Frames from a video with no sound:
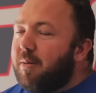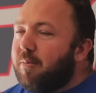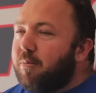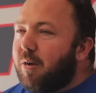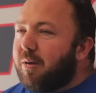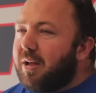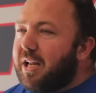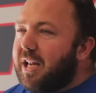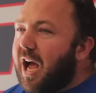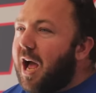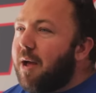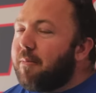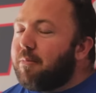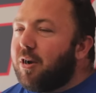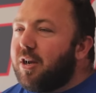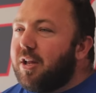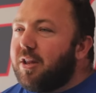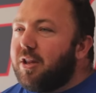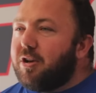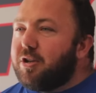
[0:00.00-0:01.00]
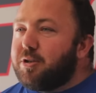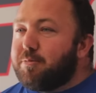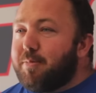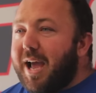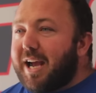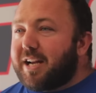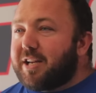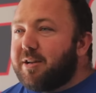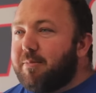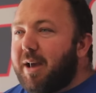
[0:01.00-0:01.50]
Probably not putting those
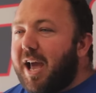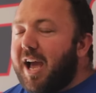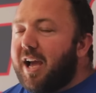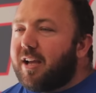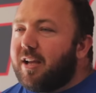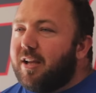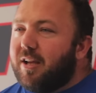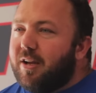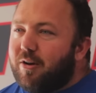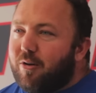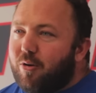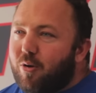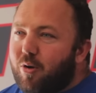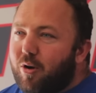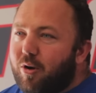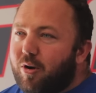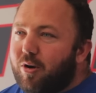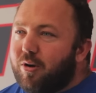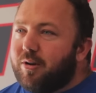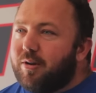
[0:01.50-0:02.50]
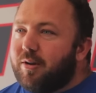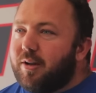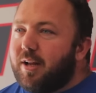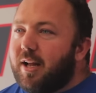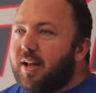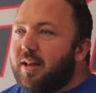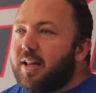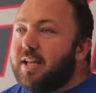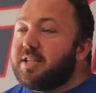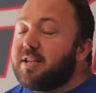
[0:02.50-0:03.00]
back to back, or
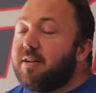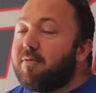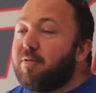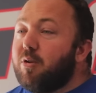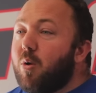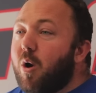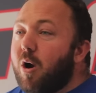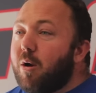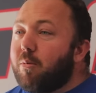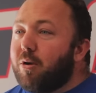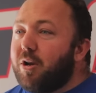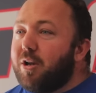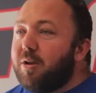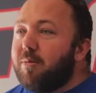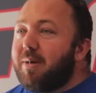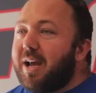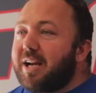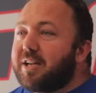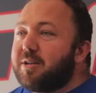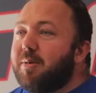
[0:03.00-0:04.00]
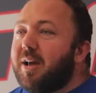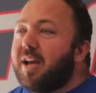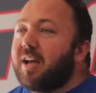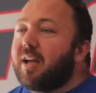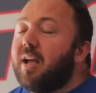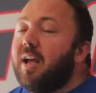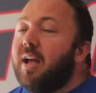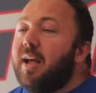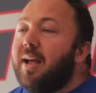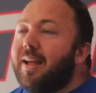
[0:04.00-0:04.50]
at least if you are putting them back to back,
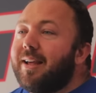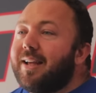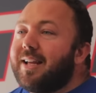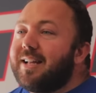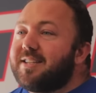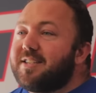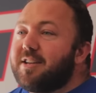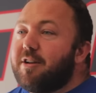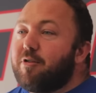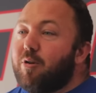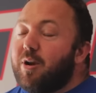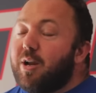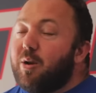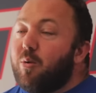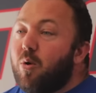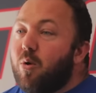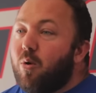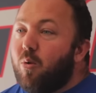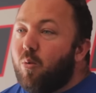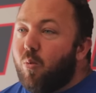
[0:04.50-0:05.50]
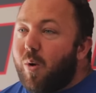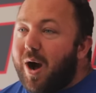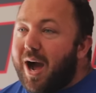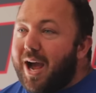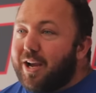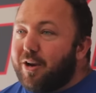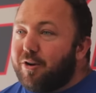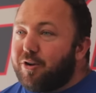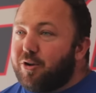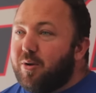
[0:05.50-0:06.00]
considering
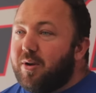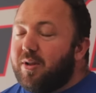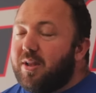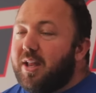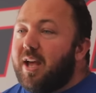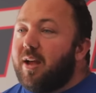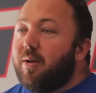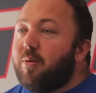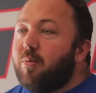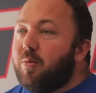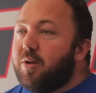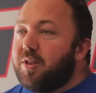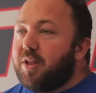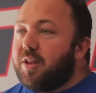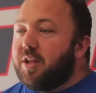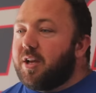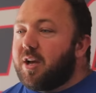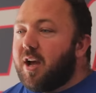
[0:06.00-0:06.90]
why you're doing that within the